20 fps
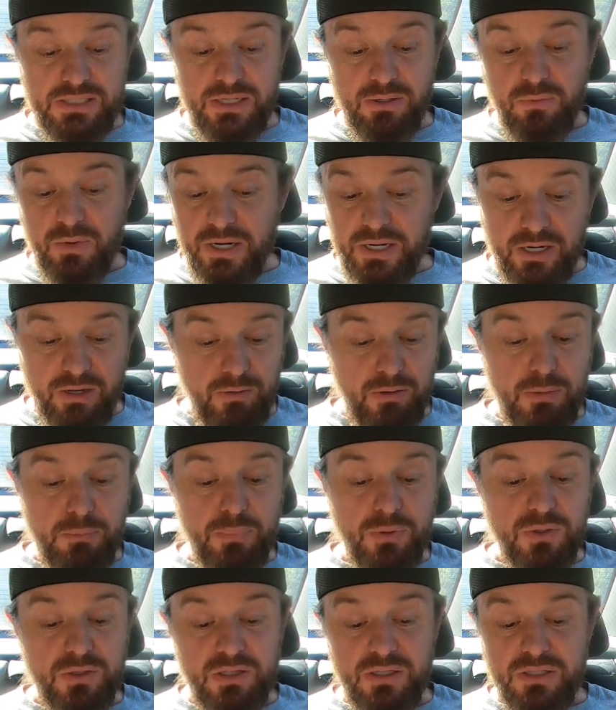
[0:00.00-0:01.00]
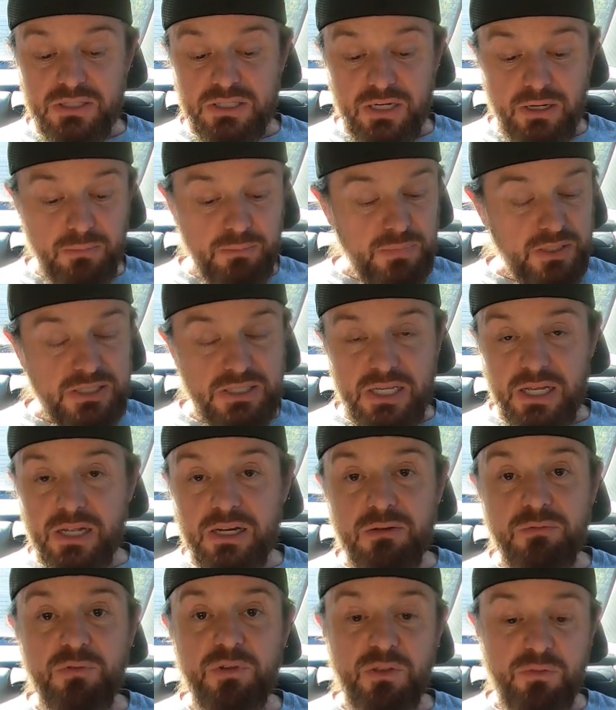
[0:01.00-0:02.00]
right now I book this and I'm
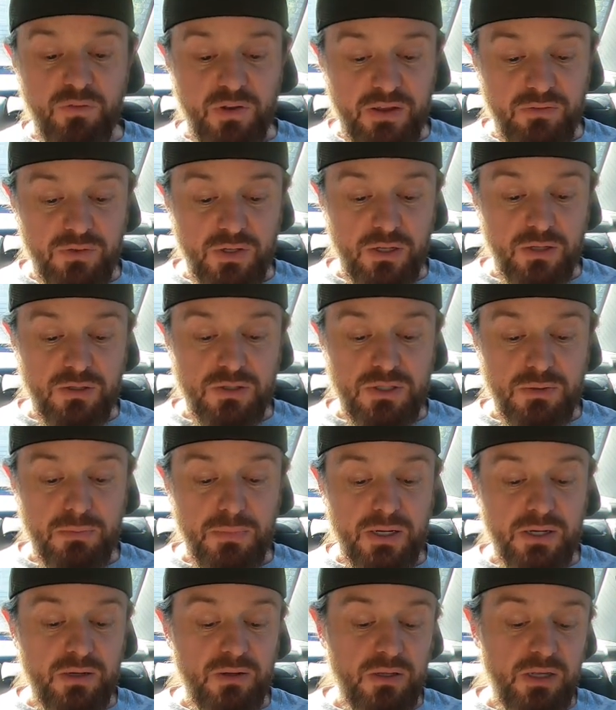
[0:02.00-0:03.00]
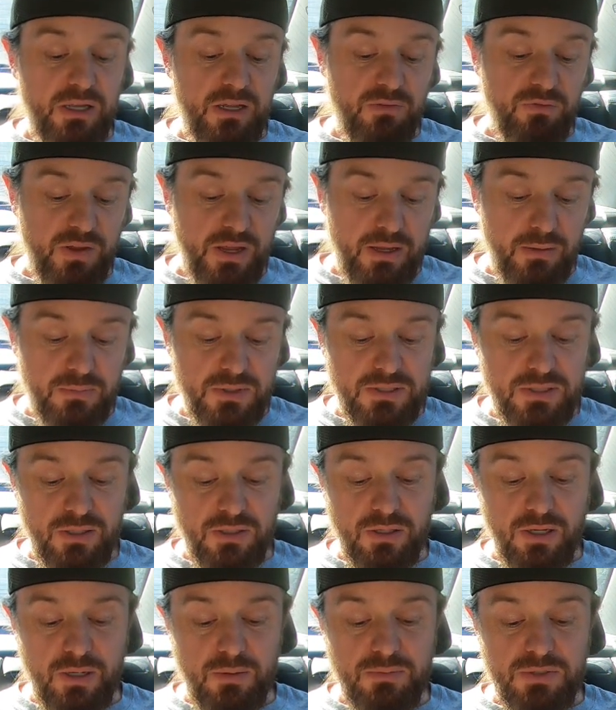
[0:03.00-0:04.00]
excited for the $5 a mile. If
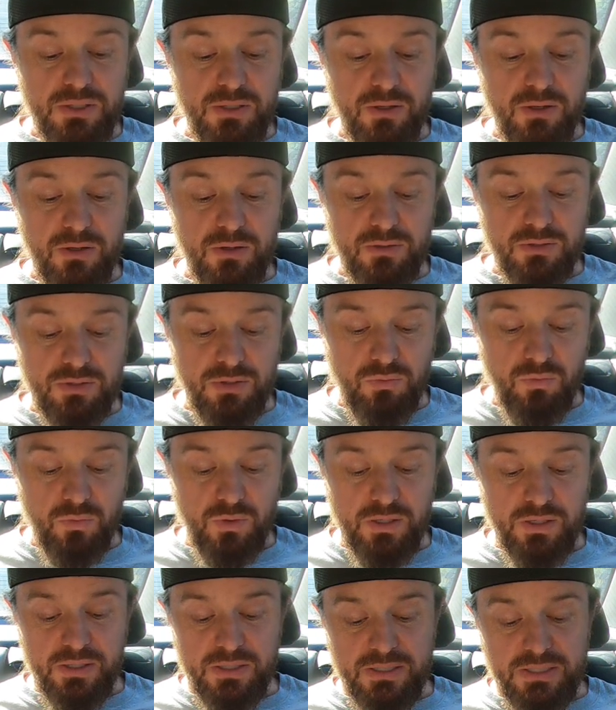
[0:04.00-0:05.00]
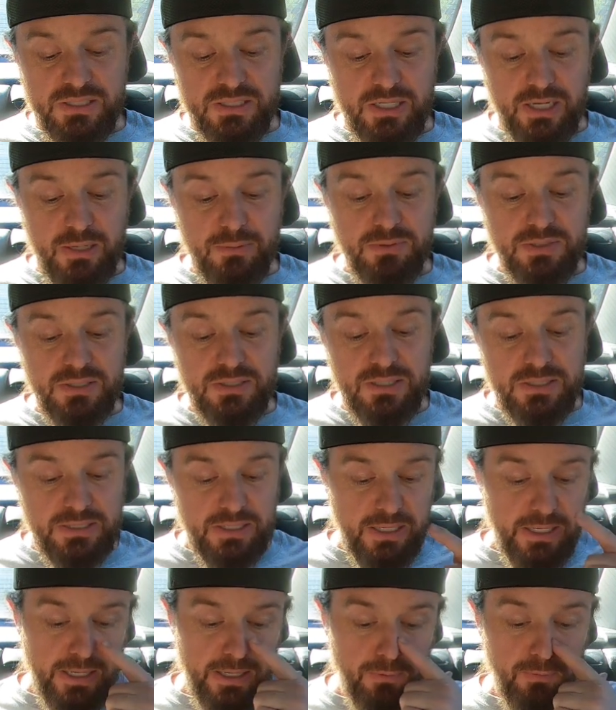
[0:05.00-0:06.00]
Amazon comes along to one of these stops and says
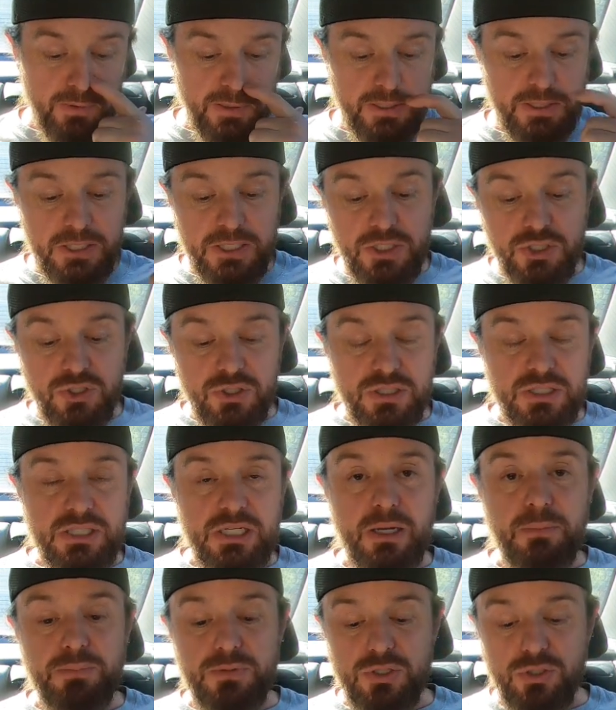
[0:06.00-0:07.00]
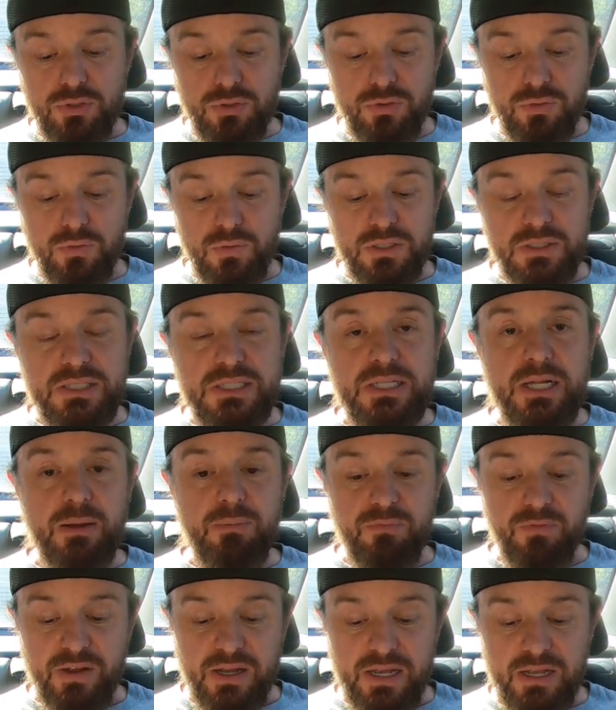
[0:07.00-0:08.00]
like, hey, we didn't need you at stop 2 and
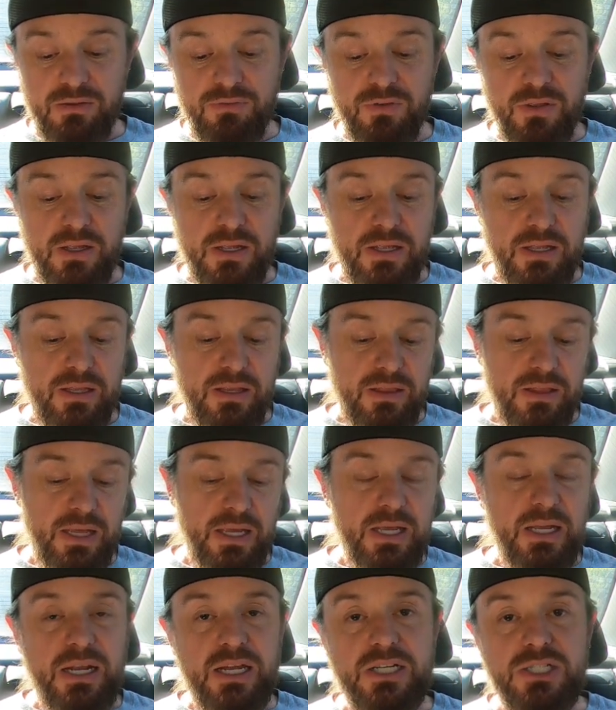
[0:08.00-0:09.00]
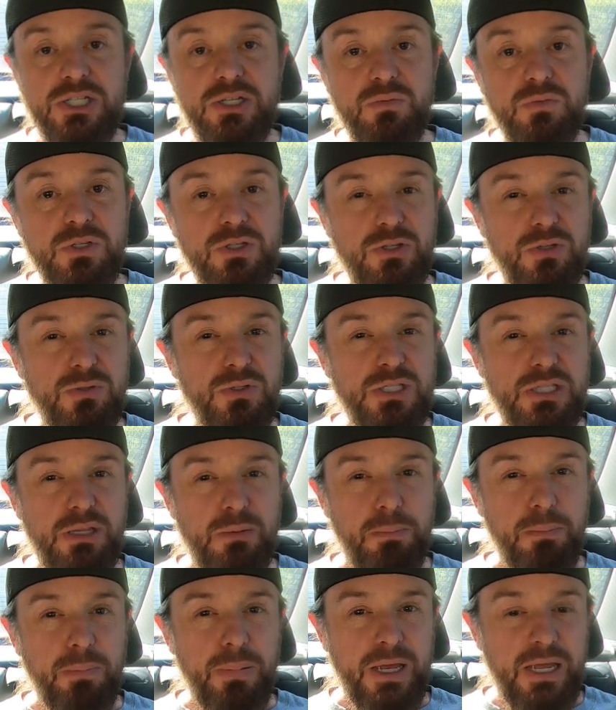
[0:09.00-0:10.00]
stop 5, they can actually reduce
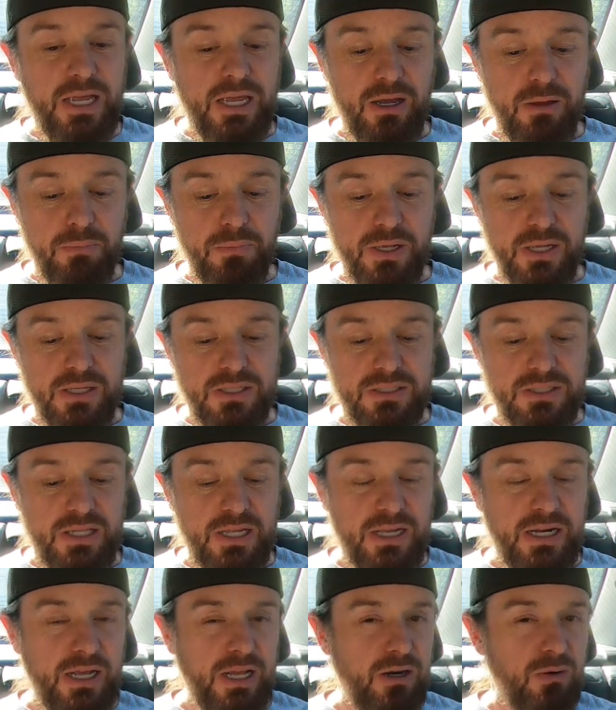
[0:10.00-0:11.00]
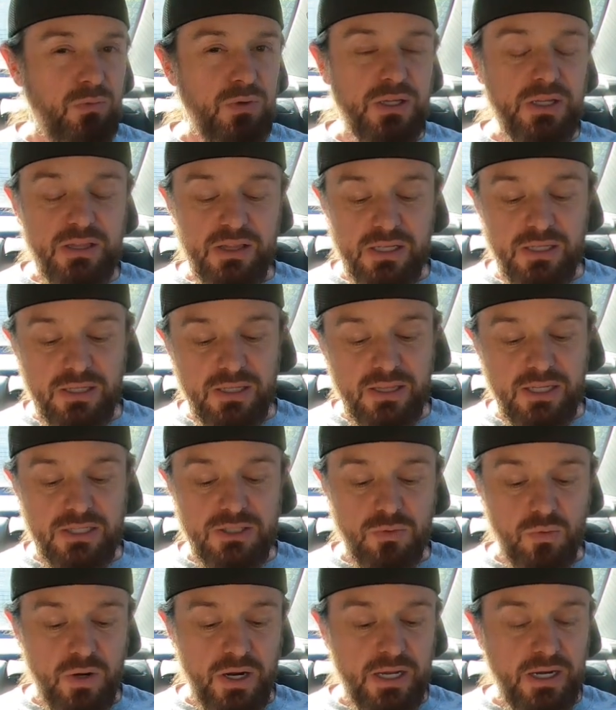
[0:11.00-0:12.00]
the payout because of that. I don't really think that
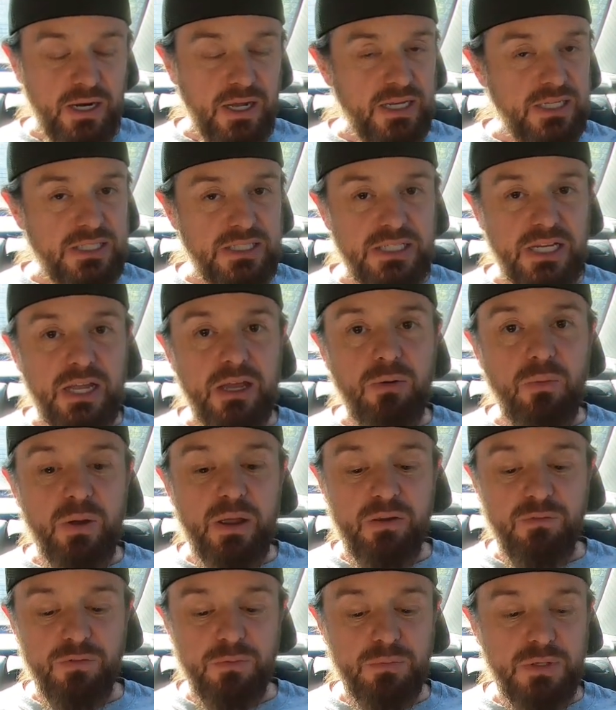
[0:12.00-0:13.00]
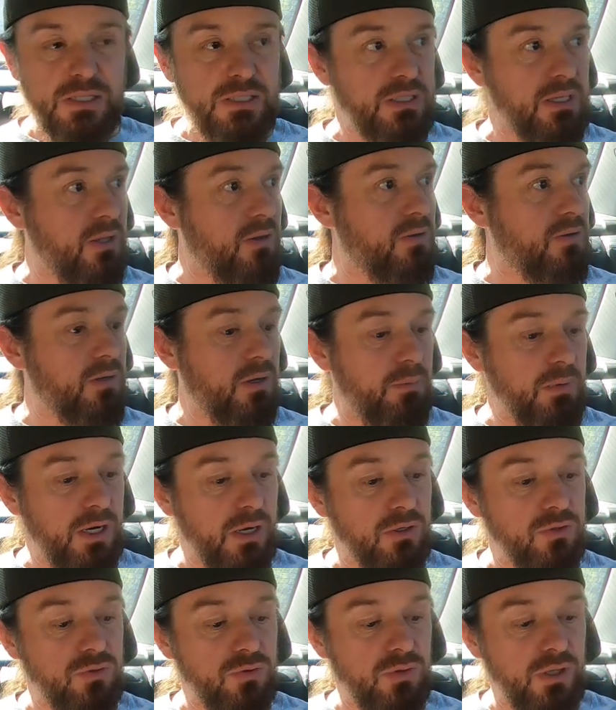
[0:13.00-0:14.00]
that's right. I stay away from these long. I mean,
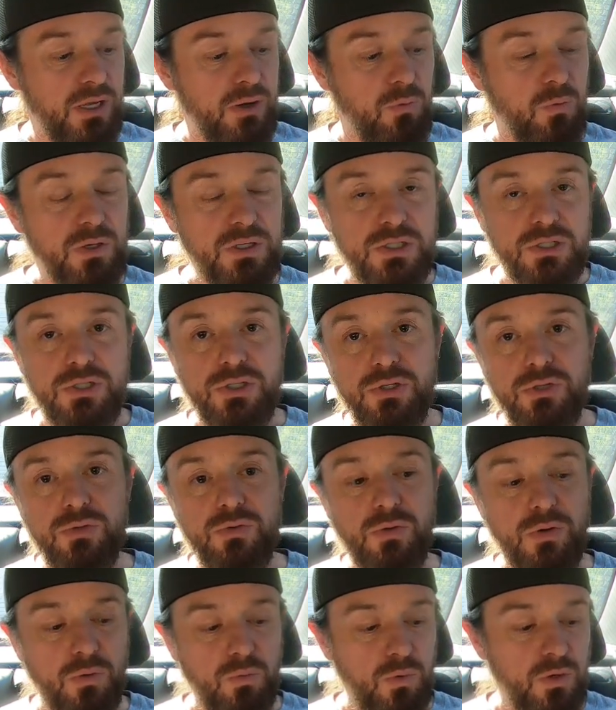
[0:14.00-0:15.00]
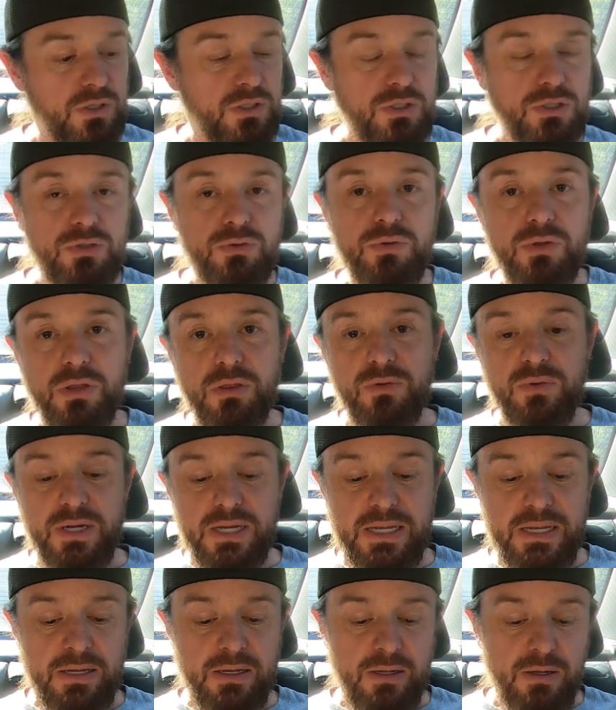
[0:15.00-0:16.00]
I'll do like 1 to 2 or 1 to 2 to
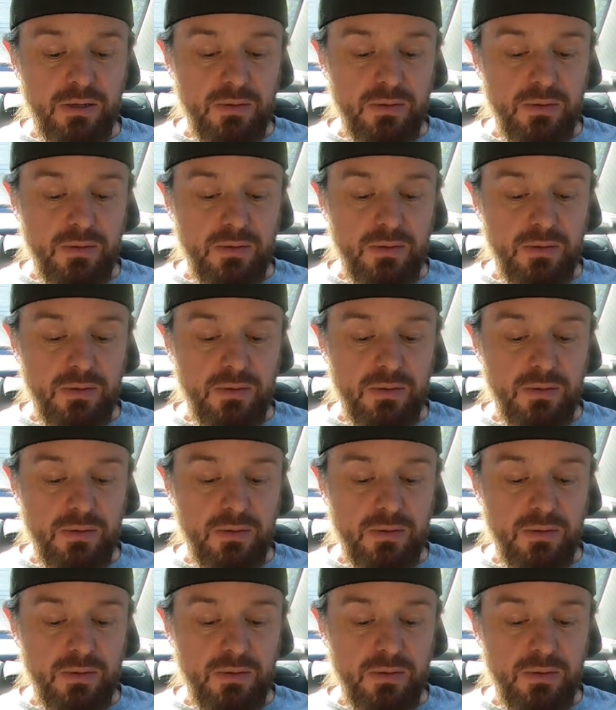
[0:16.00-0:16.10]
3.